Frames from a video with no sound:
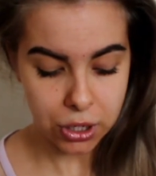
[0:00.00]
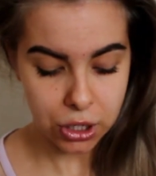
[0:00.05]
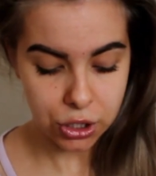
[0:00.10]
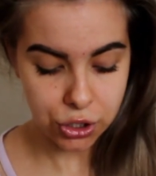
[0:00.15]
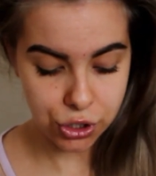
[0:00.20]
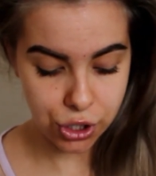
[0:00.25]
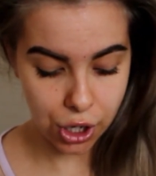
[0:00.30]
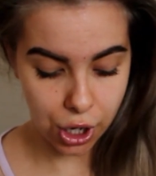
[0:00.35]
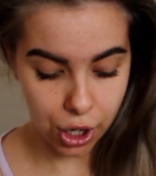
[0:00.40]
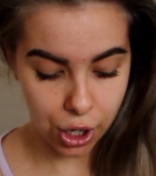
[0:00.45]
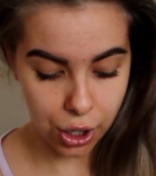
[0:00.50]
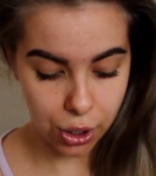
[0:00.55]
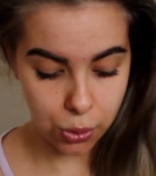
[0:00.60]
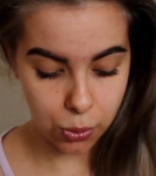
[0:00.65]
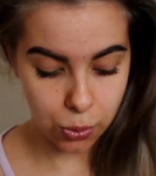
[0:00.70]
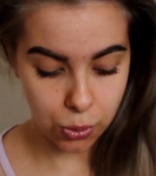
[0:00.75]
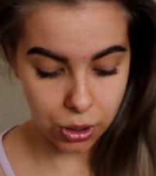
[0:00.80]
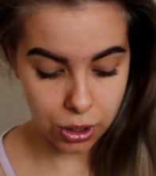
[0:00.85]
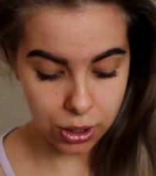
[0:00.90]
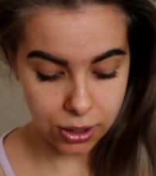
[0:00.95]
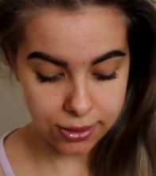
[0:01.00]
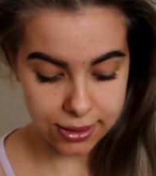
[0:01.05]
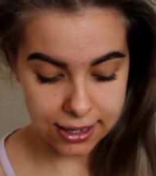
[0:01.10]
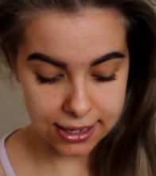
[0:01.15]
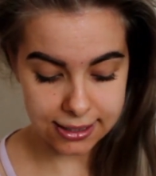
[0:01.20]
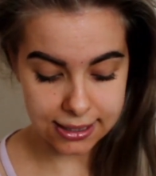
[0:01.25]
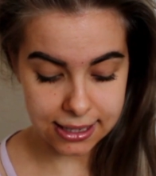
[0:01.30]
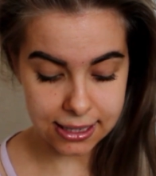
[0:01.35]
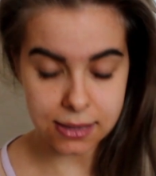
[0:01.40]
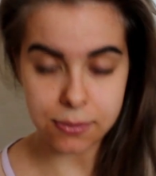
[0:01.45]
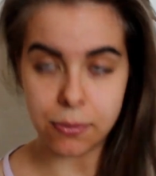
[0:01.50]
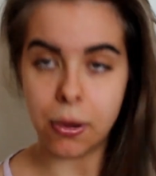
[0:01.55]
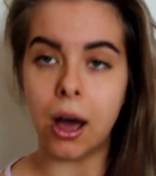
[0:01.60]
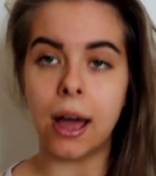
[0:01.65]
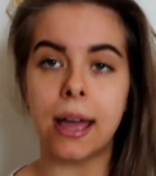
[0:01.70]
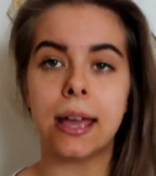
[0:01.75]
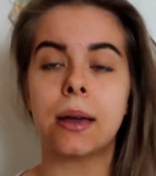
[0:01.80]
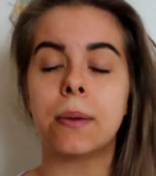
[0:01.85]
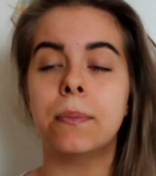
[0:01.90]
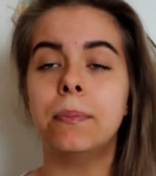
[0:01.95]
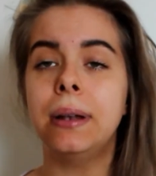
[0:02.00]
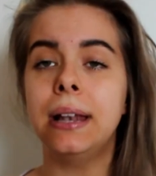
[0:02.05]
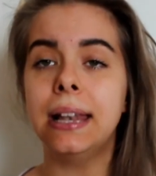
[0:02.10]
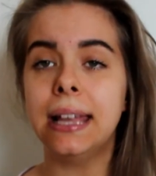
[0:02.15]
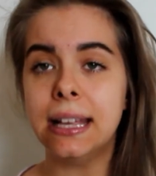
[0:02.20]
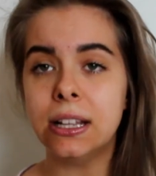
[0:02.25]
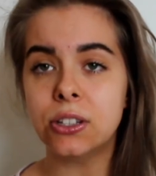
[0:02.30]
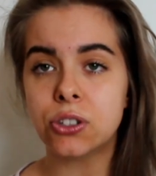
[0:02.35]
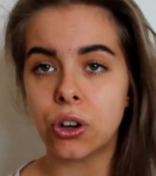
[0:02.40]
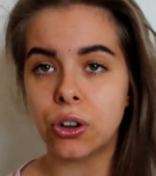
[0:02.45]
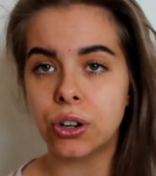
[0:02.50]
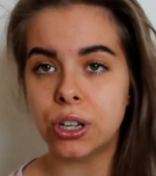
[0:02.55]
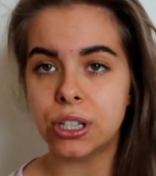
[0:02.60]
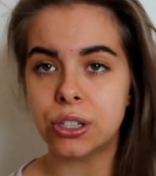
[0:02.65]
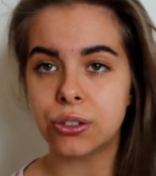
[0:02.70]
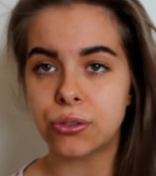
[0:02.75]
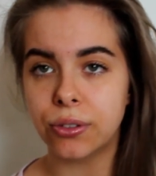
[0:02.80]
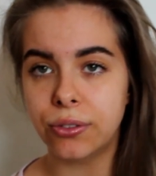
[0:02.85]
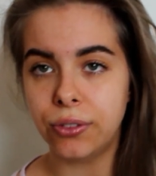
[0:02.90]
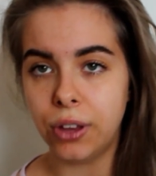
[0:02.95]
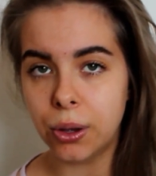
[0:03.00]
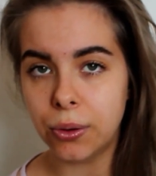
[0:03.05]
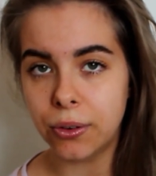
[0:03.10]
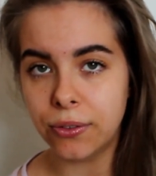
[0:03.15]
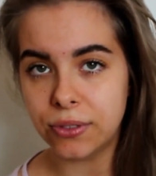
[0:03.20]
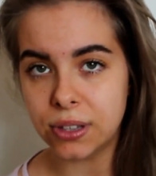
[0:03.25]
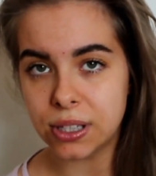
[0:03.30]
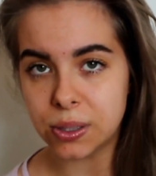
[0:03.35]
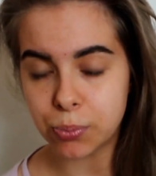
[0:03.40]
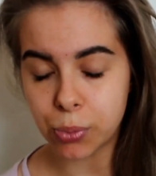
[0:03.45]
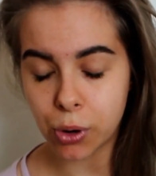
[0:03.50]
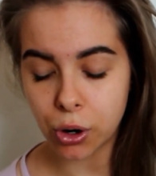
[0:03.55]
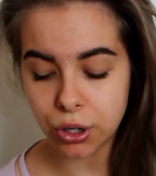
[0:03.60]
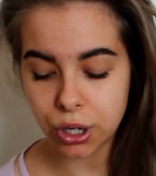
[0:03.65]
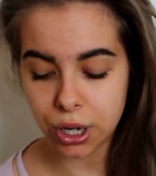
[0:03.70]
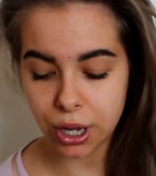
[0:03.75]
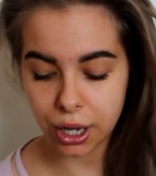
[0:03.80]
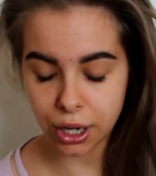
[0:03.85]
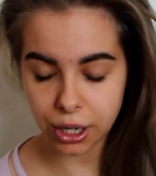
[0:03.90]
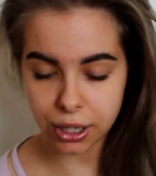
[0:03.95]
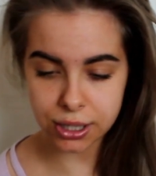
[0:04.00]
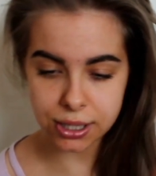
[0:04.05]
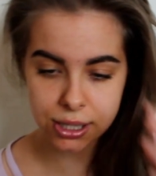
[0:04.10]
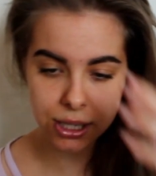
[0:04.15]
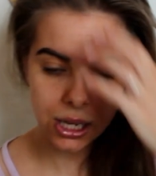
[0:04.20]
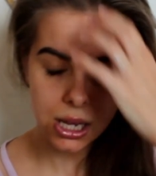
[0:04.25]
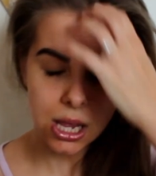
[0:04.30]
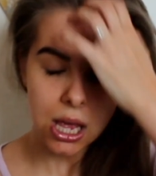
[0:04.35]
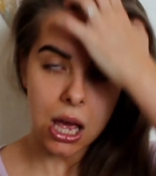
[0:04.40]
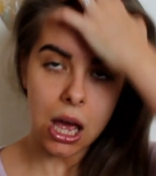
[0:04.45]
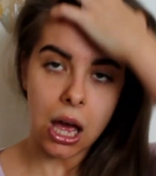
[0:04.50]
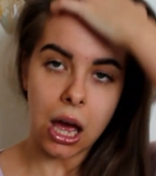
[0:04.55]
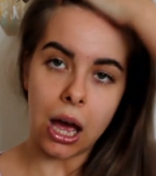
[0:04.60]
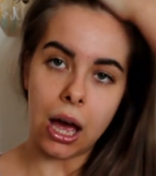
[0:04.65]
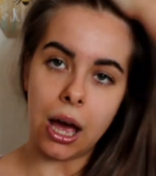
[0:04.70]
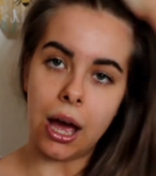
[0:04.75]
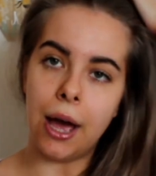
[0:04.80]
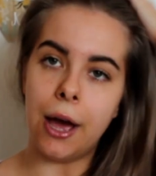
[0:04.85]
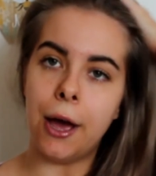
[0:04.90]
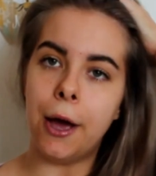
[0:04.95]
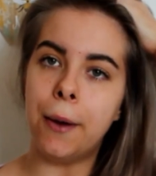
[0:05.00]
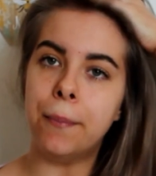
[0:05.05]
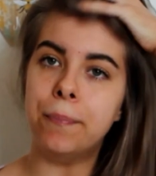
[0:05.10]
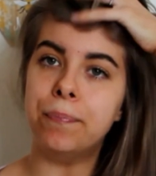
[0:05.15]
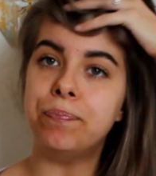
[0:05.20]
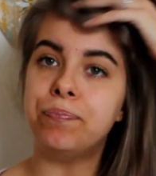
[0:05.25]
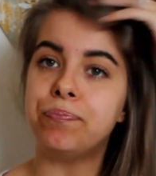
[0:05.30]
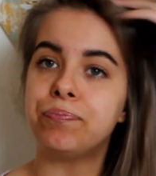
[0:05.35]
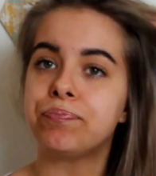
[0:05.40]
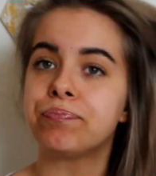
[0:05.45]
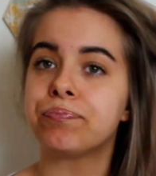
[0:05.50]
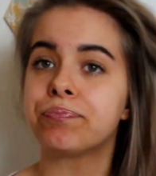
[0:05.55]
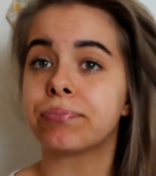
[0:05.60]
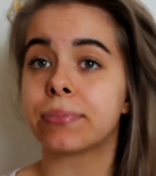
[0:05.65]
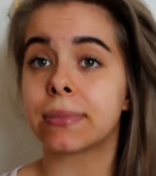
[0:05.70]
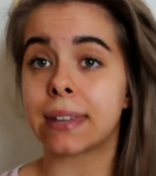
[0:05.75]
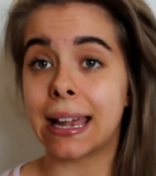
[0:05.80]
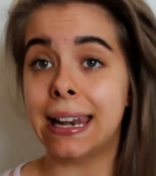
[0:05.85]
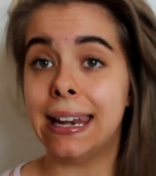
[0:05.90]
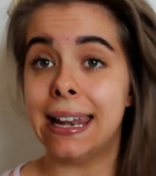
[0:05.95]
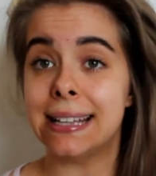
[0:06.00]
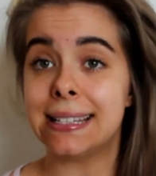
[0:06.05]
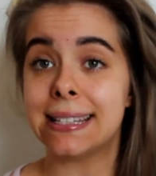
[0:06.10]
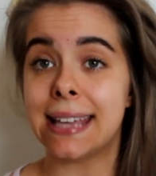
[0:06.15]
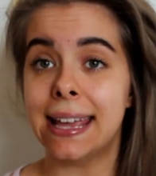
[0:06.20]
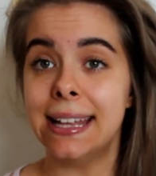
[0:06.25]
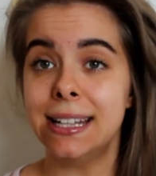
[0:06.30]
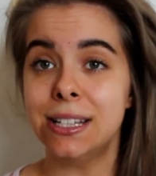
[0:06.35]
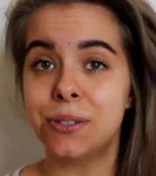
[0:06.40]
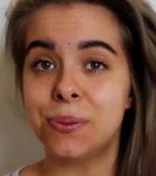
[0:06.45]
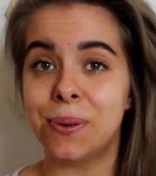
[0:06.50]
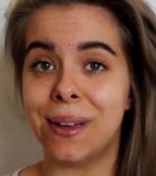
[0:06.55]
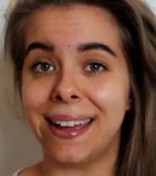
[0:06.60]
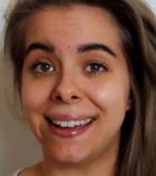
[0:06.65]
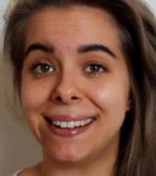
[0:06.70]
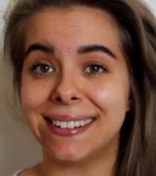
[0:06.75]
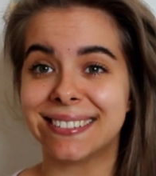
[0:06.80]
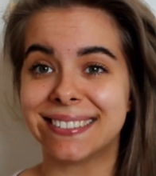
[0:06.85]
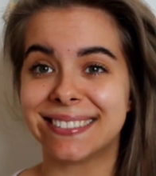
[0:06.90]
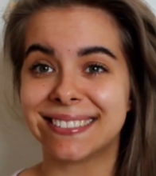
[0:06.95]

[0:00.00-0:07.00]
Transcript: So this is my complete honest review of this product. Let's get into it.